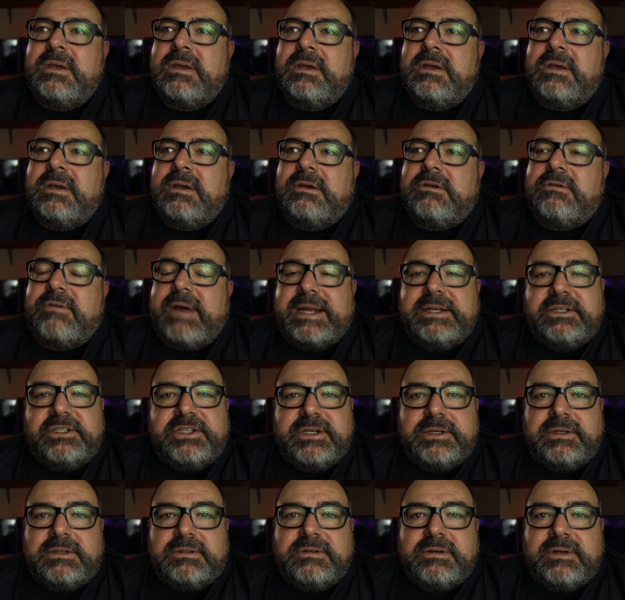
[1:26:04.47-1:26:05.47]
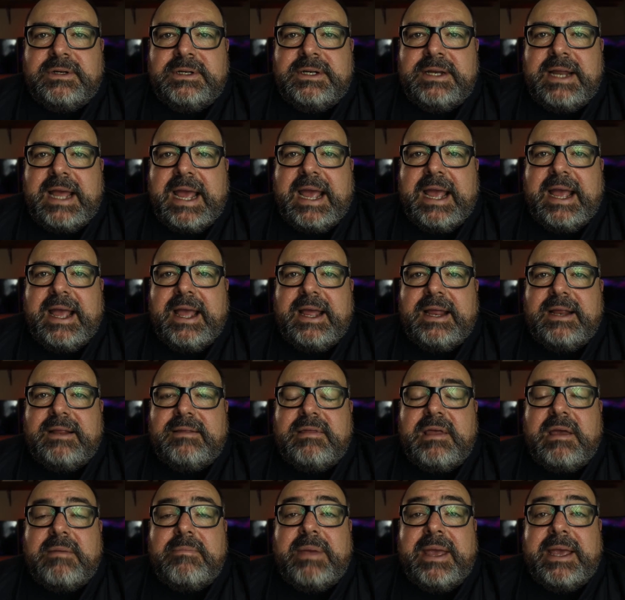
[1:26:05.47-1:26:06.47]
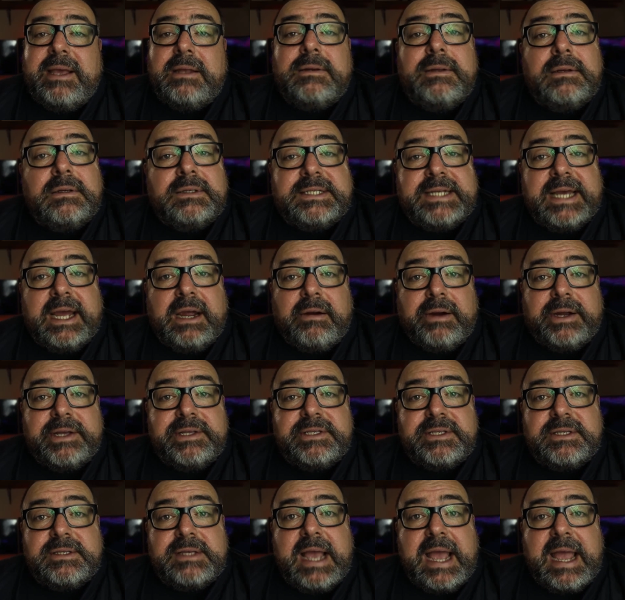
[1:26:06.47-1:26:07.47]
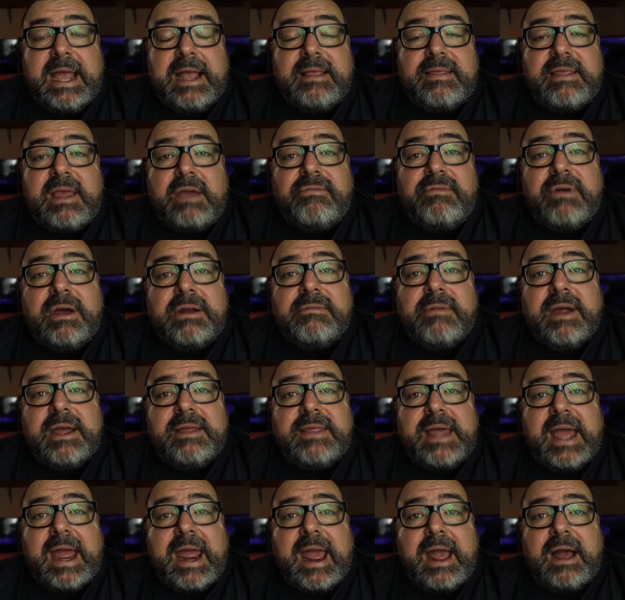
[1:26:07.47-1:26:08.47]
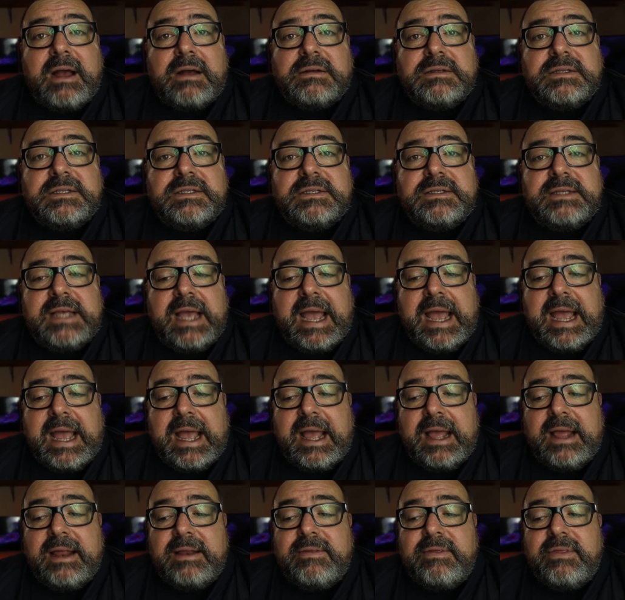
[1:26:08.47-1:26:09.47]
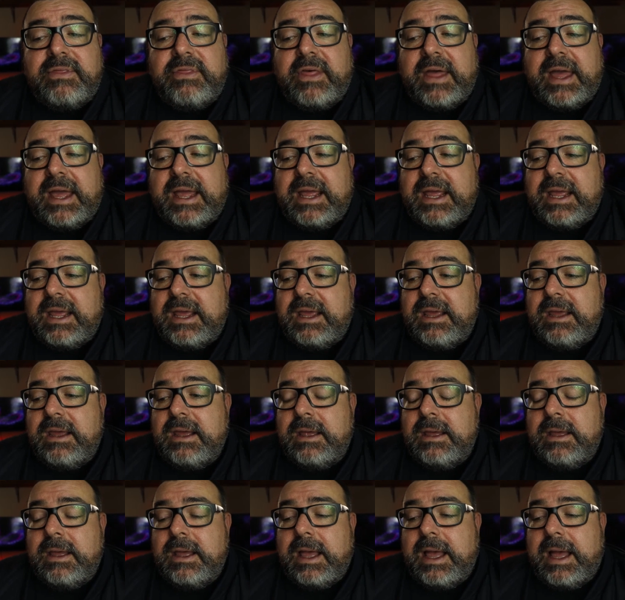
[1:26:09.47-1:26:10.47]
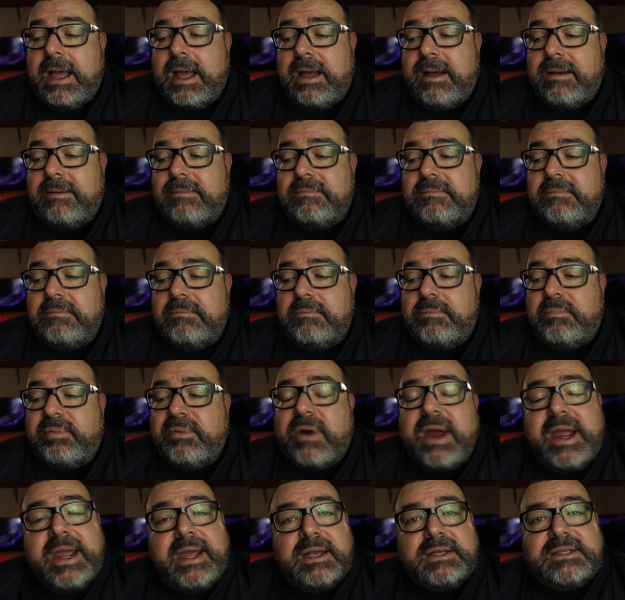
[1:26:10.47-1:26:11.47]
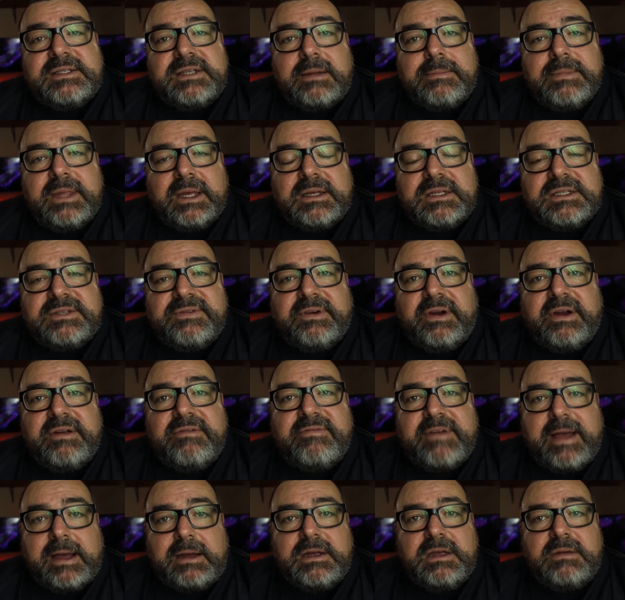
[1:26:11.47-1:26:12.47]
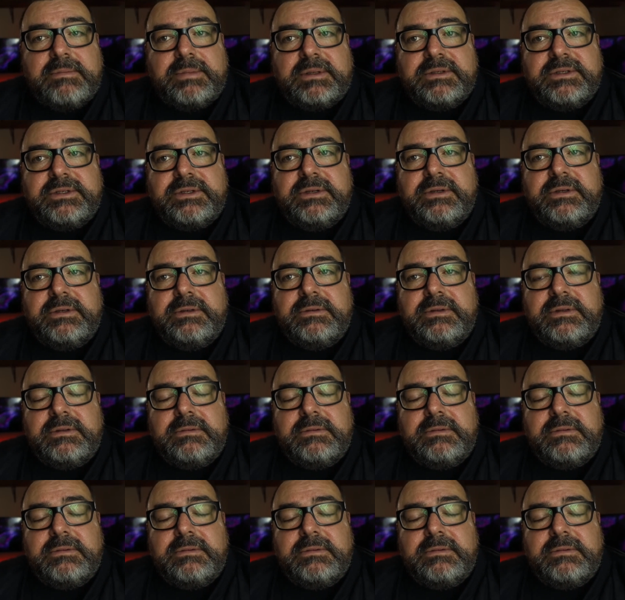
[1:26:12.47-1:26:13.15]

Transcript: grandchildren, and they're being little terrors, and they run around the house and they break something that's very valuable to